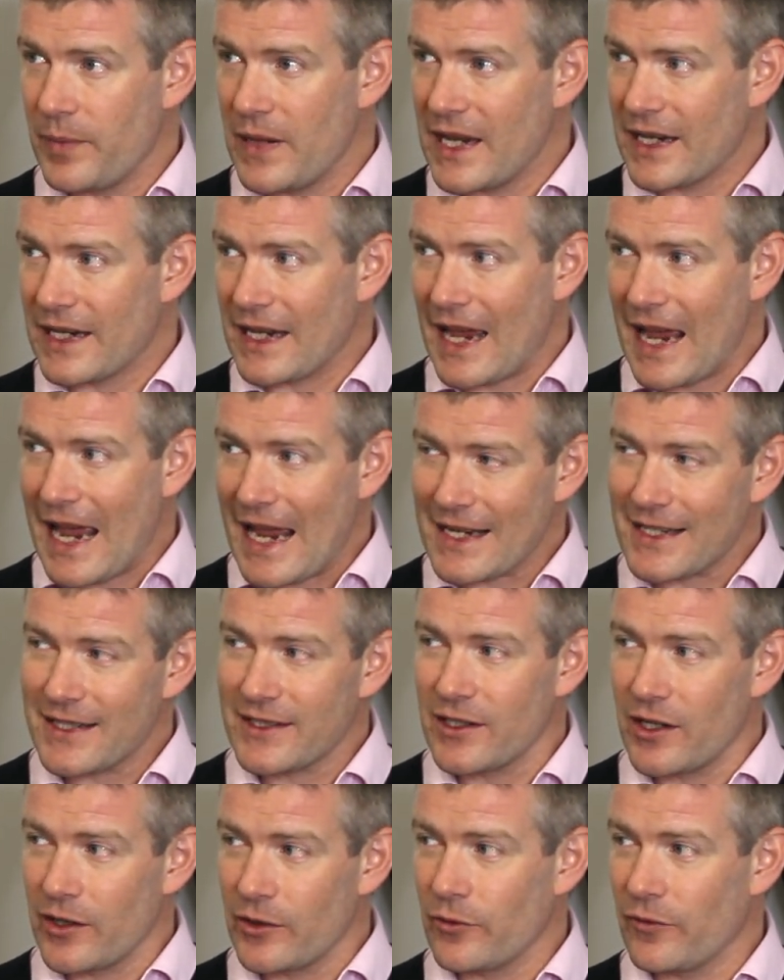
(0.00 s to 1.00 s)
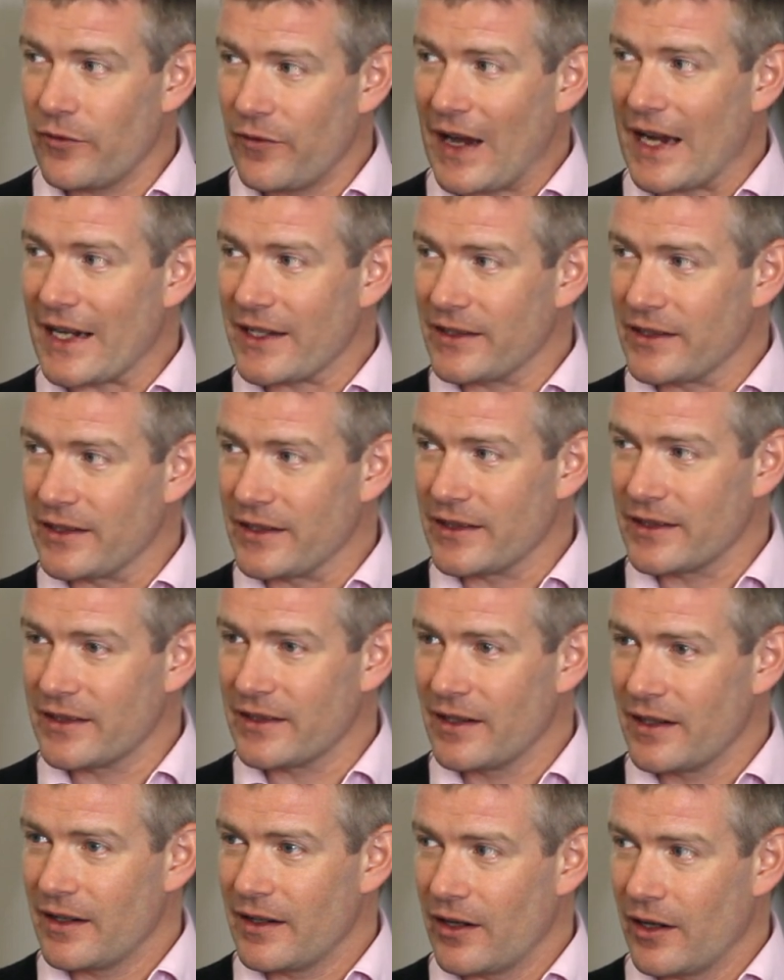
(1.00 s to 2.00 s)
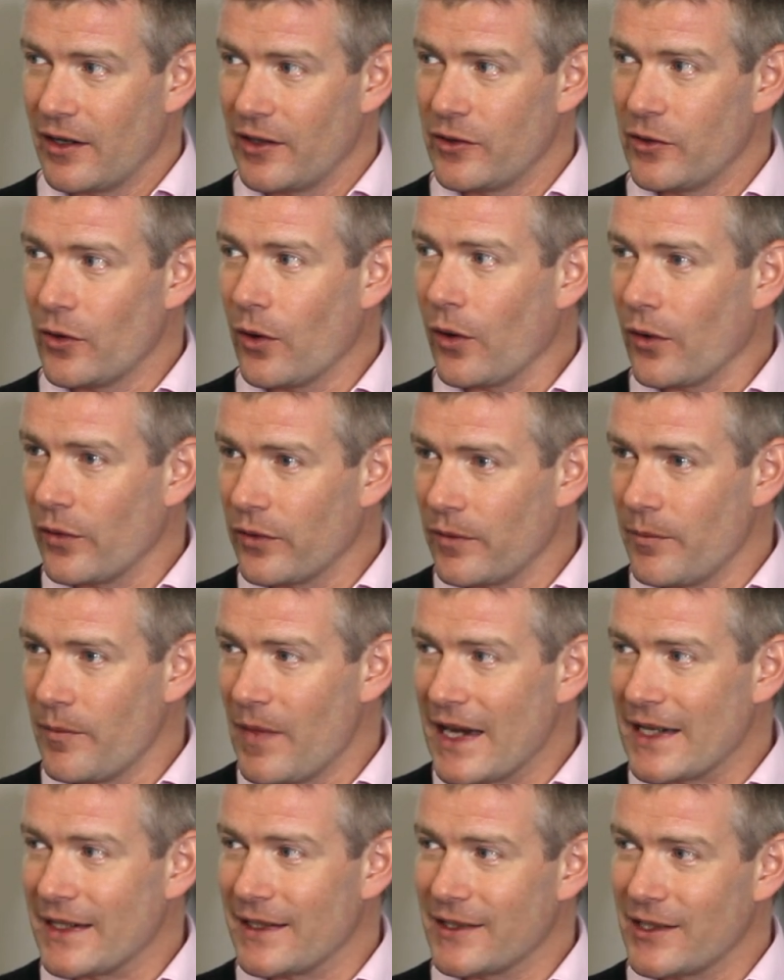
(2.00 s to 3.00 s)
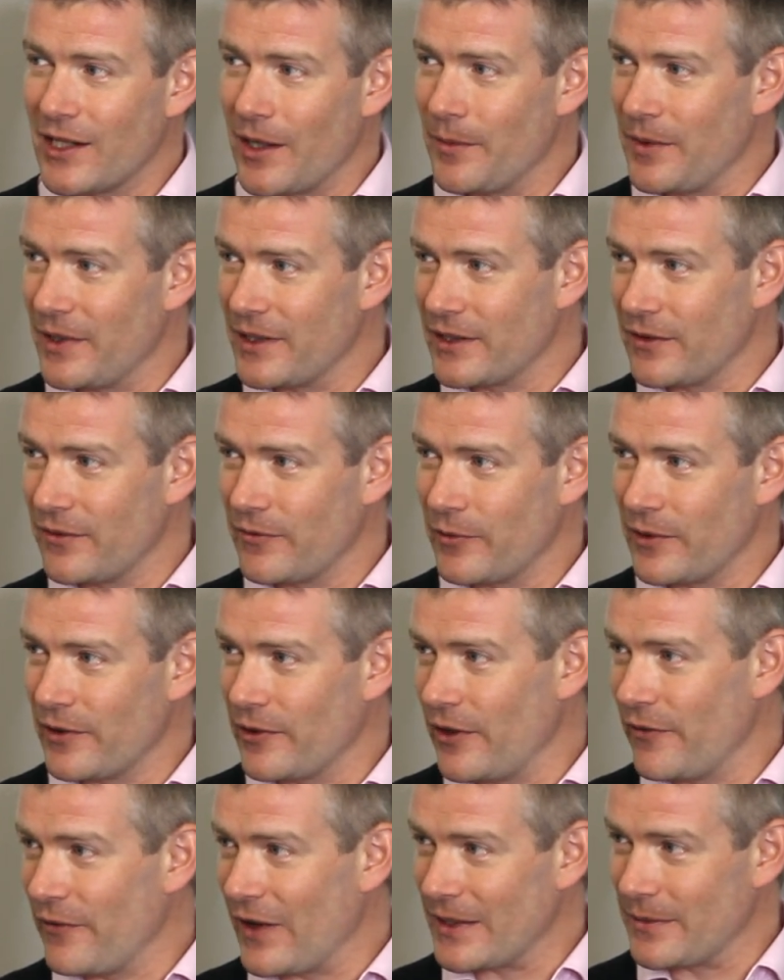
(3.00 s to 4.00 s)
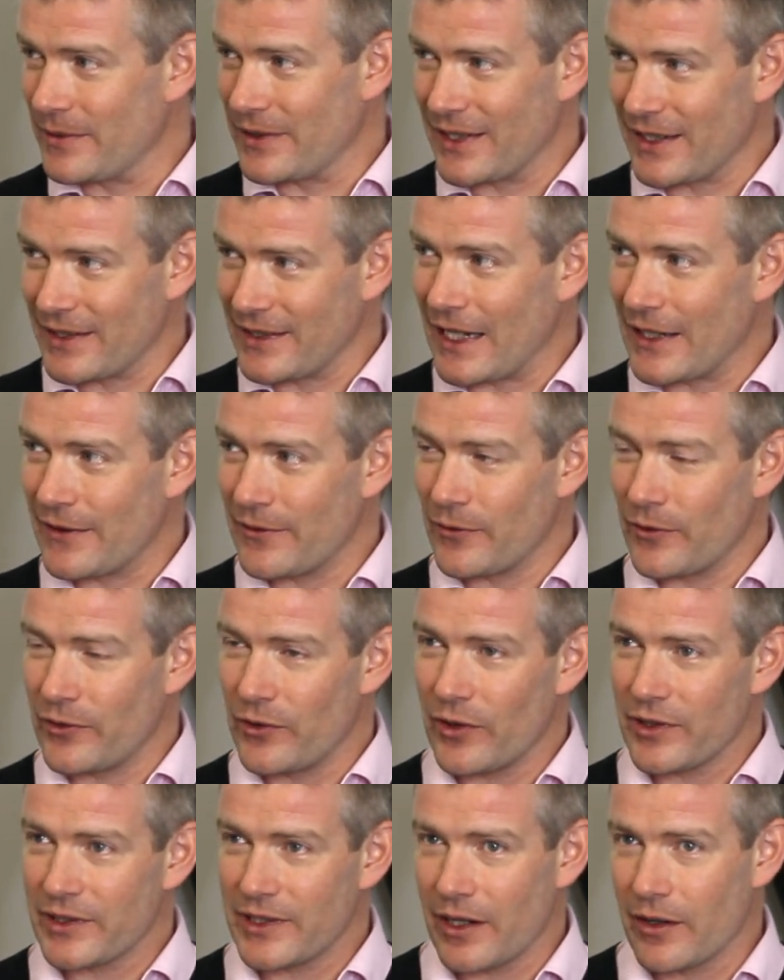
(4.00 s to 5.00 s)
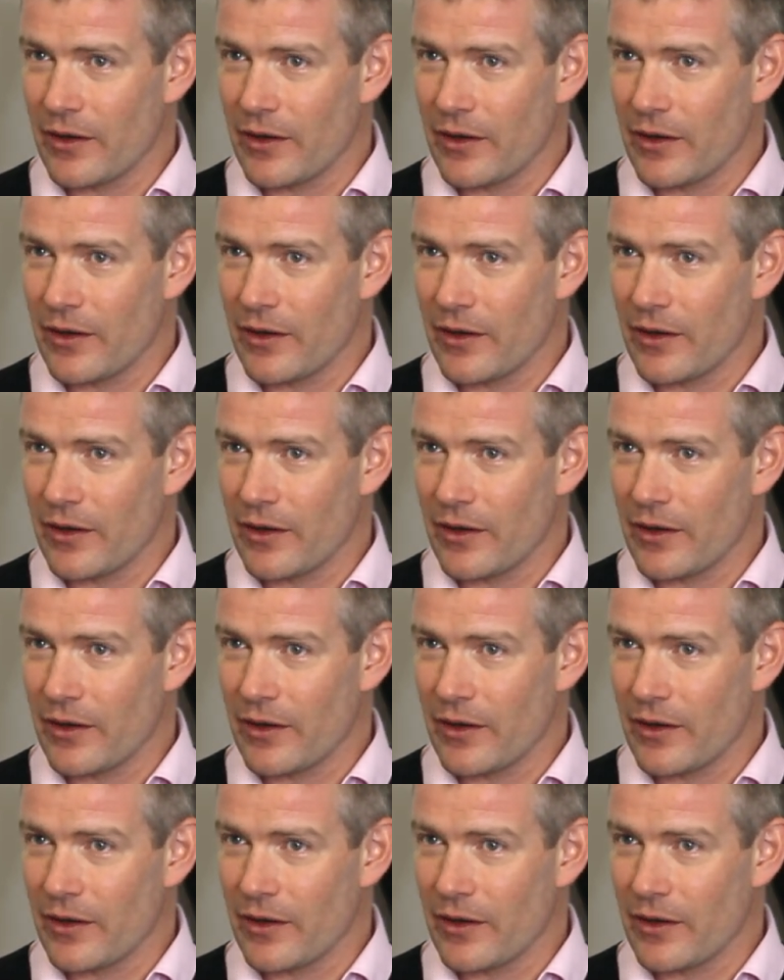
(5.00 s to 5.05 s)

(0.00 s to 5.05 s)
big external factors are not the main determinant of whether an investment is successful or not.